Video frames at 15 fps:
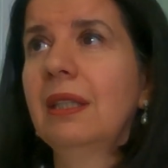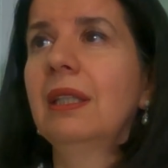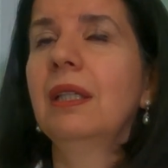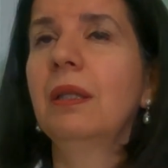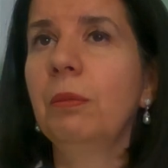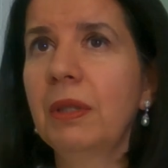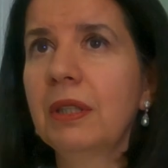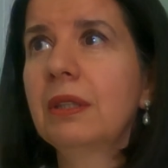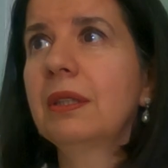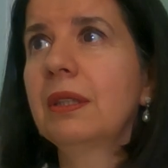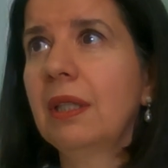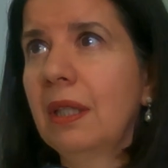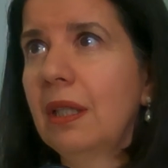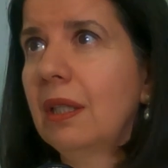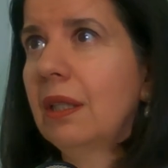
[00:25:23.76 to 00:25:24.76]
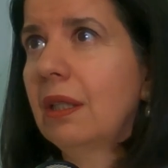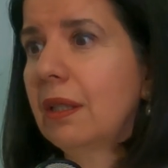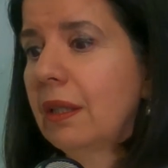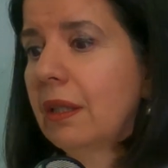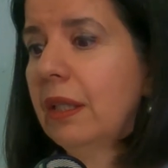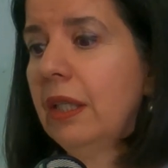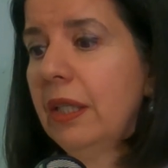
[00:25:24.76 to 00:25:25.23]
But
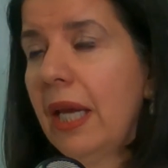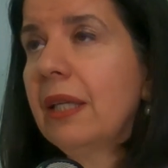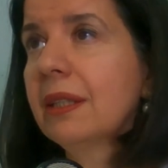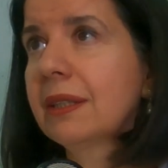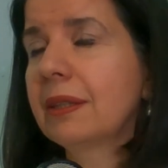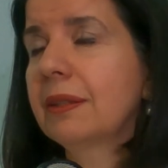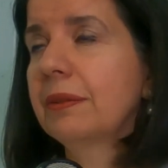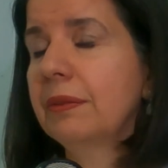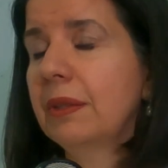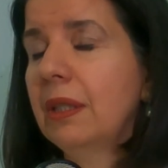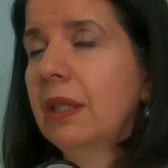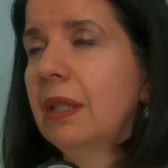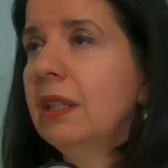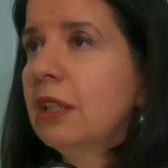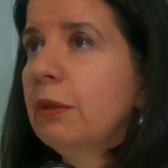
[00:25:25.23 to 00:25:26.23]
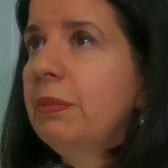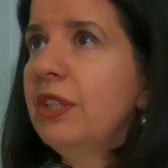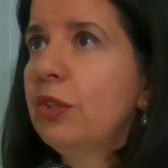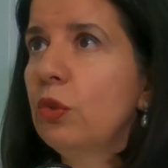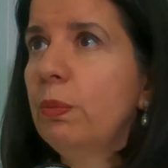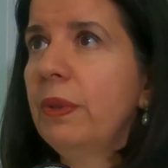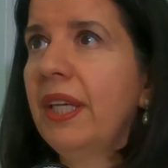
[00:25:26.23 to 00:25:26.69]
yes, in the
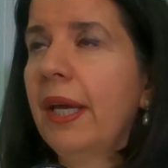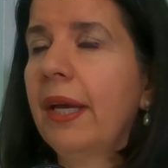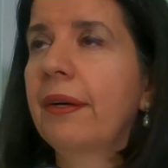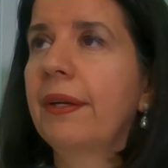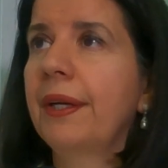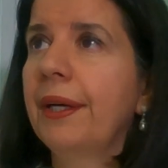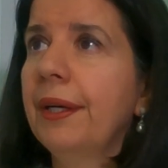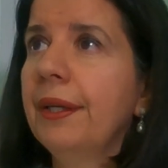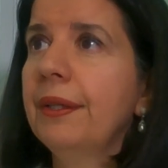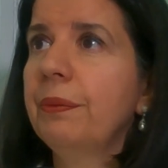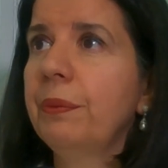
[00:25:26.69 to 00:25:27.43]
B2B area,